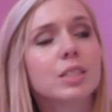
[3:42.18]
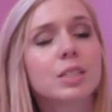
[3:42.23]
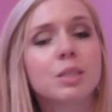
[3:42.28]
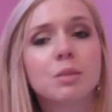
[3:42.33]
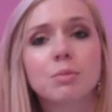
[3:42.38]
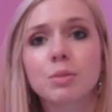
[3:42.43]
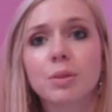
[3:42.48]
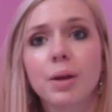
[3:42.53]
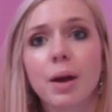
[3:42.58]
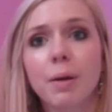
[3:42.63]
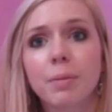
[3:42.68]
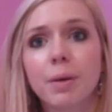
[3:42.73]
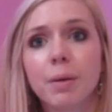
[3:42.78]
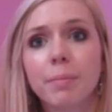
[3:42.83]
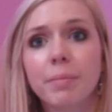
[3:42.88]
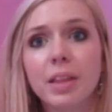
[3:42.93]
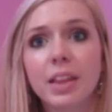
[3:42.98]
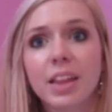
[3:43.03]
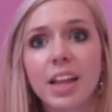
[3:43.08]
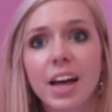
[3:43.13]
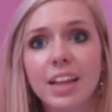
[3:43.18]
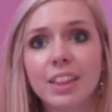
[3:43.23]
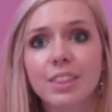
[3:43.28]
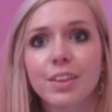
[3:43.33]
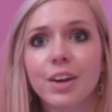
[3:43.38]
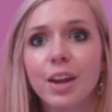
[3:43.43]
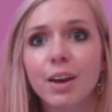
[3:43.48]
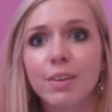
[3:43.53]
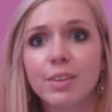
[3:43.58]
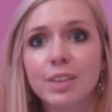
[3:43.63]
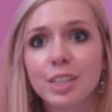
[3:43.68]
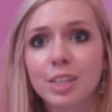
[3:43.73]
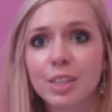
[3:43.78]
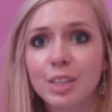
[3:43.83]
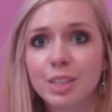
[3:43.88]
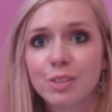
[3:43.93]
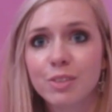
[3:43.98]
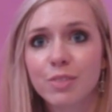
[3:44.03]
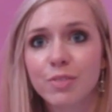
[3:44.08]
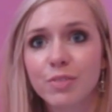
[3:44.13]
Okay. Subscribe, comment, like. Thought I would do
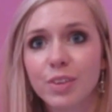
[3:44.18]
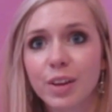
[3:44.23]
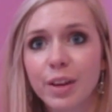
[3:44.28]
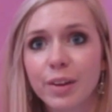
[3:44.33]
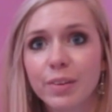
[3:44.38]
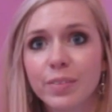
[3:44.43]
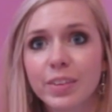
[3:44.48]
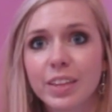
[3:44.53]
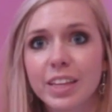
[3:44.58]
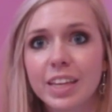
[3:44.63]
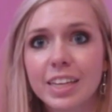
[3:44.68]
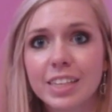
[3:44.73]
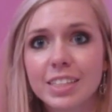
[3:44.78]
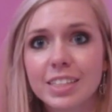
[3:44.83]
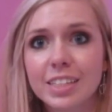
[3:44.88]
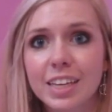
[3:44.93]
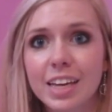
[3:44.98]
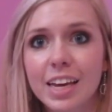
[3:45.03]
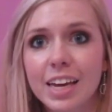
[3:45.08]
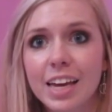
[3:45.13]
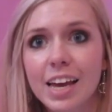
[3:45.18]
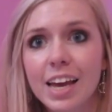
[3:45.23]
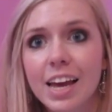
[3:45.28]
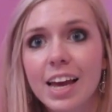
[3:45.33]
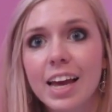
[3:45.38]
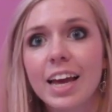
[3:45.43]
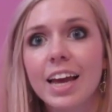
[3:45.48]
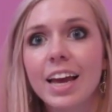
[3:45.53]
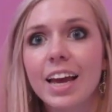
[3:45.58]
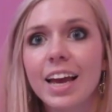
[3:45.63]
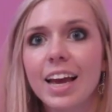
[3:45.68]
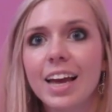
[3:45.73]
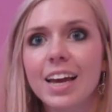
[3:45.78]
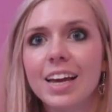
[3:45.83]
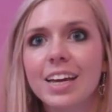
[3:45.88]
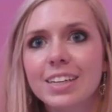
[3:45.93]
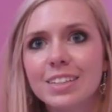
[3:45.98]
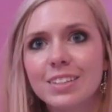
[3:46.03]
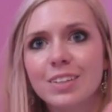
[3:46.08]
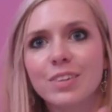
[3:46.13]
this for fun with Kinsley.
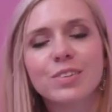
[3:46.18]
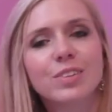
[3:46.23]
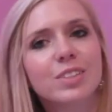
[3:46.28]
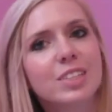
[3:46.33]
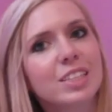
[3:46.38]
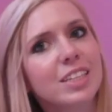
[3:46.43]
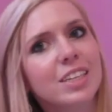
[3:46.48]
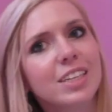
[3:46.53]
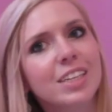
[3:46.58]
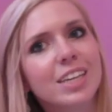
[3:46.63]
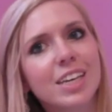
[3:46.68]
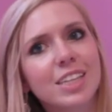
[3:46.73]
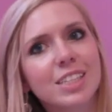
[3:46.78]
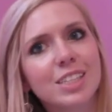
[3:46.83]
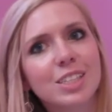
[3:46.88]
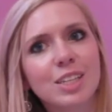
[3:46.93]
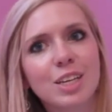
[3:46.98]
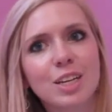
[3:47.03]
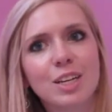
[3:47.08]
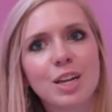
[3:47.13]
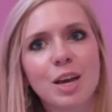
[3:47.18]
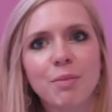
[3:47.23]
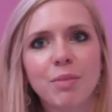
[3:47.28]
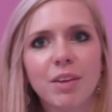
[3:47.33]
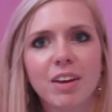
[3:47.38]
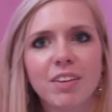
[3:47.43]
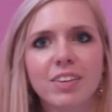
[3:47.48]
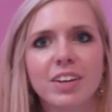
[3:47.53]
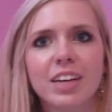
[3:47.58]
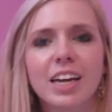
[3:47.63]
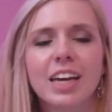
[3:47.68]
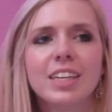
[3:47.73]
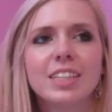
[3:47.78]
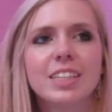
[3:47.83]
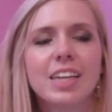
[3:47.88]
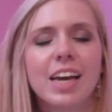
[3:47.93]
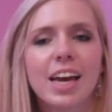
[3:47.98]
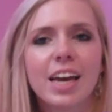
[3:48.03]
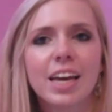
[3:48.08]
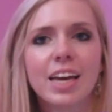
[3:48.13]
And we'll see you guys soon. Hope you have a great
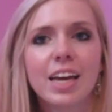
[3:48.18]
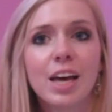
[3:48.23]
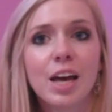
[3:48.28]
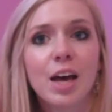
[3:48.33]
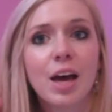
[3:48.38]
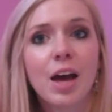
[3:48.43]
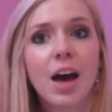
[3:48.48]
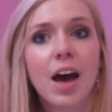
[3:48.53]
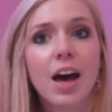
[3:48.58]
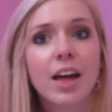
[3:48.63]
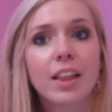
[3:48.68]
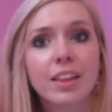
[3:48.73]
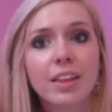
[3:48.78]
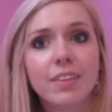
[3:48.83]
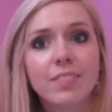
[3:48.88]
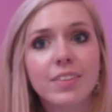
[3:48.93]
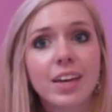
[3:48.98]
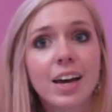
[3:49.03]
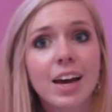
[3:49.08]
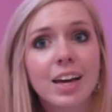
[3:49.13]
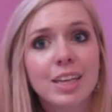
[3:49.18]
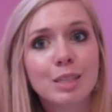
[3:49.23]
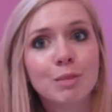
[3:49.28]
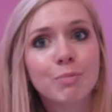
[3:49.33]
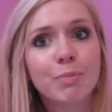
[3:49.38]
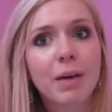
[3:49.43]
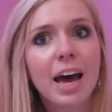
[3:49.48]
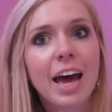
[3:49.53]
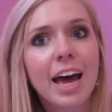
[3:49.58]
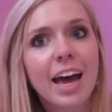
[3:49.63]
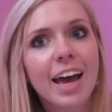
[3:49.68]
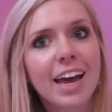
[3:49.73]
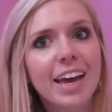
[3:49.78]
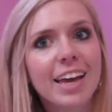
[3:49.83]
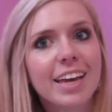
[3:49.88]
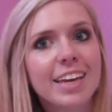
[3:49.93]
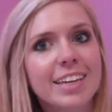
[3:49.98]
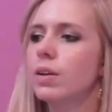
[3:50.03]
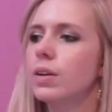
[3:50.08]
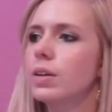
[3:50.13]
day. Love you guys.
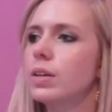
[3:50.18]
Bye.